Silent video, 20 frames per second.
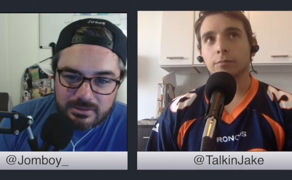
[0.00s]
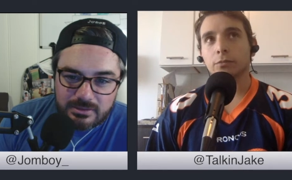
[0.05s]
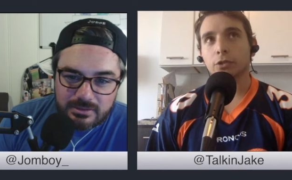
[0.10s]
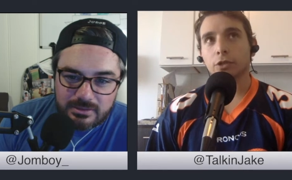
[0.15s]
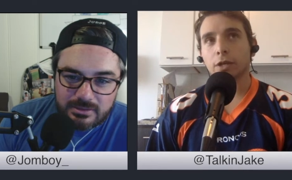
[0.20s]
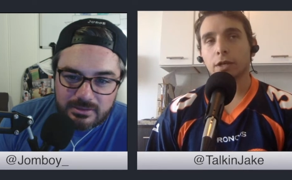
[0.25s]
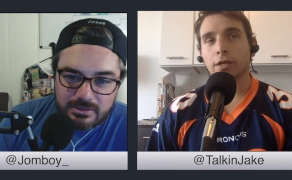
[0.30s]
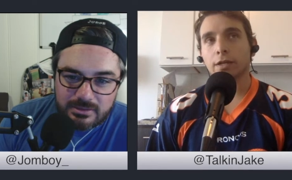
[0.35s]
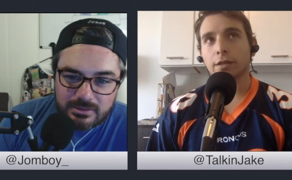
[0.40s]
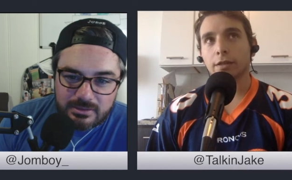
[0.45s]

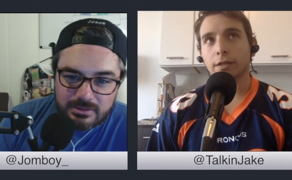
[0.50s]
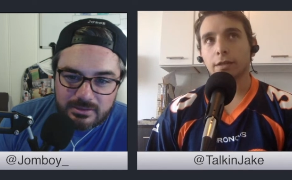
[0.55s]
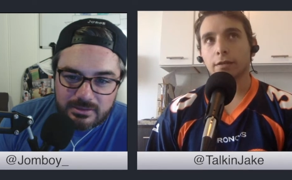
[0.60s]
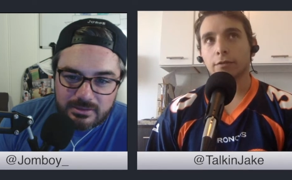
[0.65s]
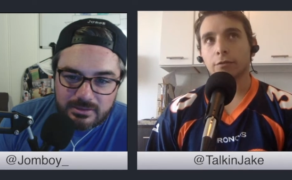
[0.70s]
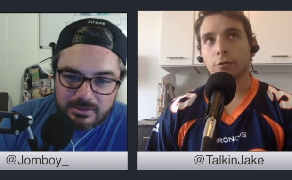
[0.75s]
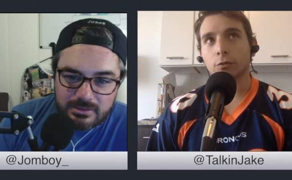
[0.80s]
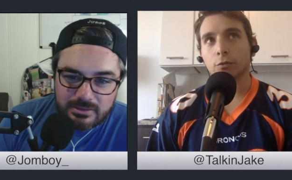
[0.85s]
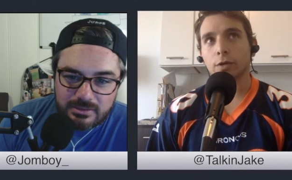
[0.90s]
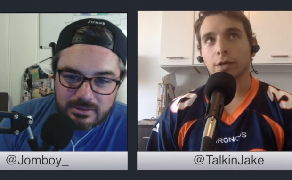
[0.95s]
Speaker 1: trying to
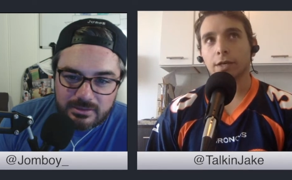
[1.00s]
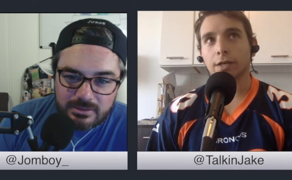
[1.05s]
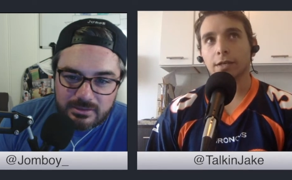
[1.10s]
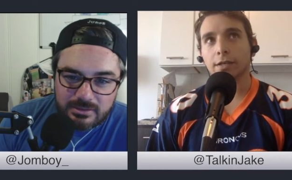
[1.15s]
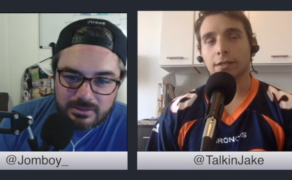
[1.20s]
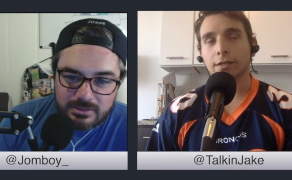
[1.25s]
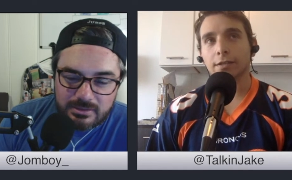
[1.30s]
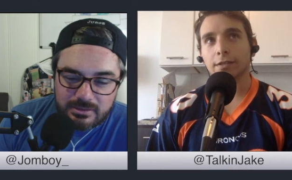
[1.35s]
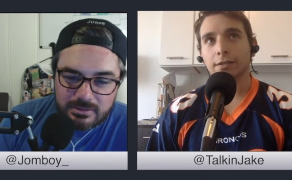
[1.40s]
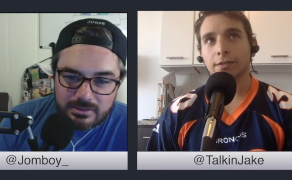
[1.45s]
think of a
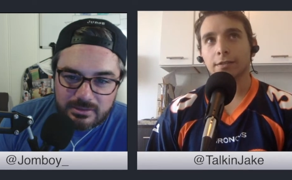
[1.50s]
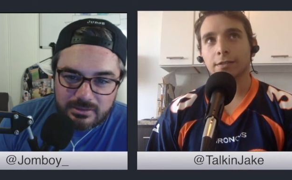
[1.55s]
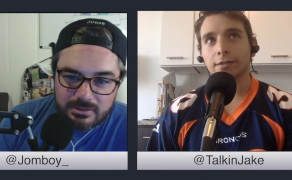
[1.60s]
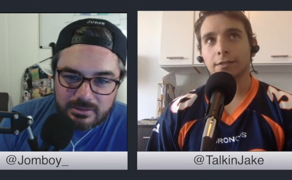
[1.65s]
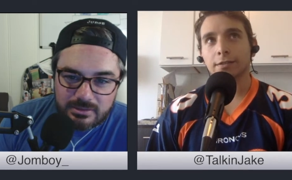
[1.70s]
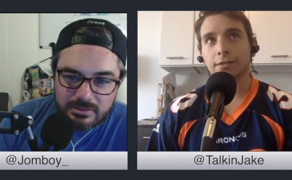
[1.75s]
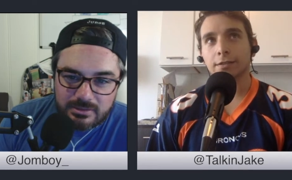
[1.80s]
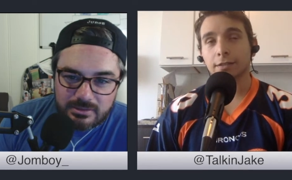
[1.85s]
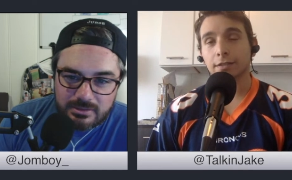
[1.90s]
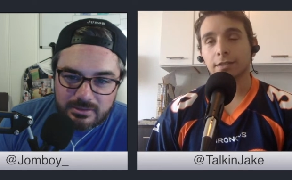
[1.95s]
way,
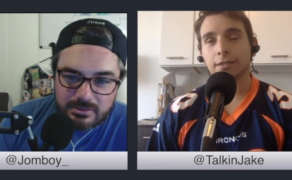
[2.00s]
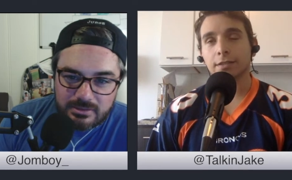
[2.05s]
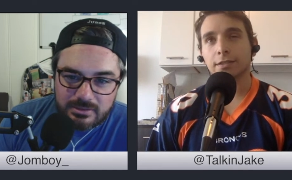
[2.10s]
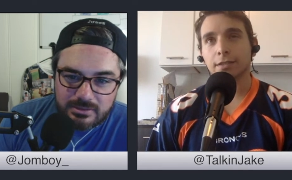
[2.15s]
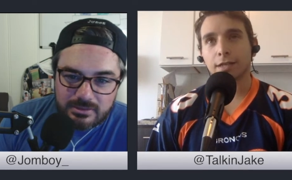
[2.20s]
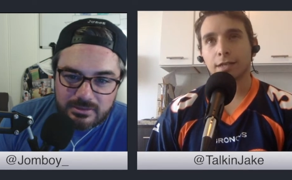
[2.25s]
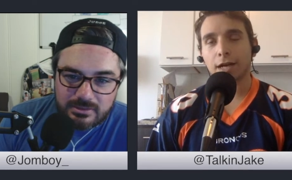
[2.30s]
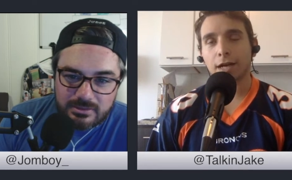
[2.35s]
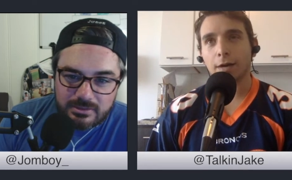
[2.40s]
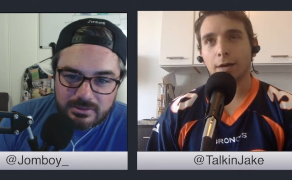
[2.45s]
because it's
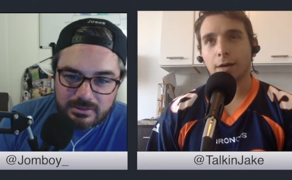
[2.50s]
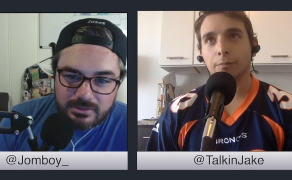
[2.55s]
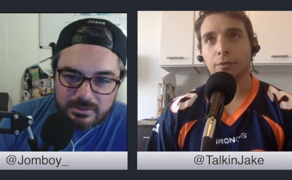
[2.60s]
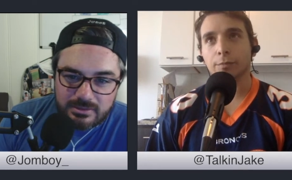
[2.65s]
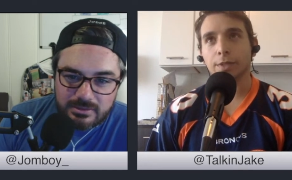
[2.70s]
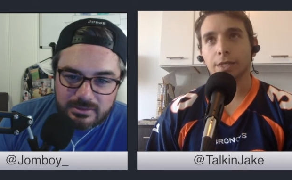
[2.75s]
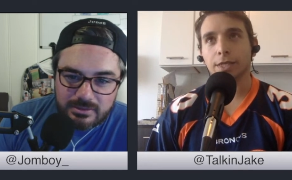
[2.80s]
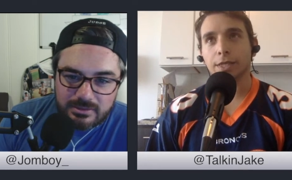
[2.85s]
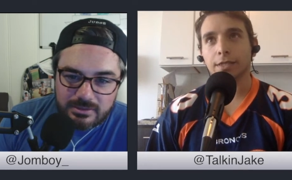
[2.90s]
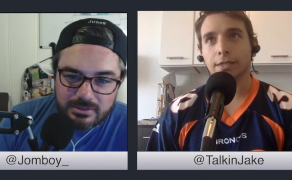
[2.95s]
a
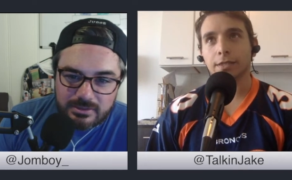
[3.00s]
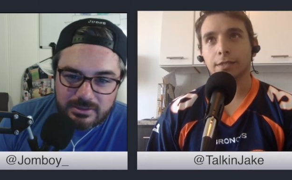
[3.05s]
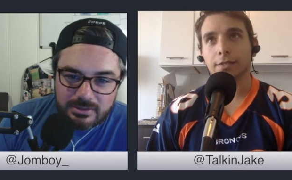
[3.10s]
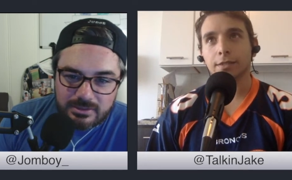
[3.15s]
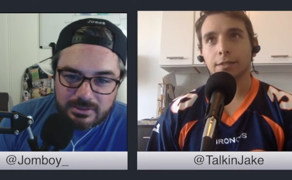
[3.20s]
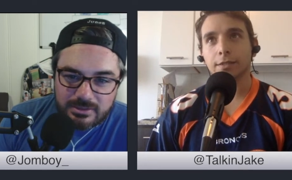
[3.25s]
compliment,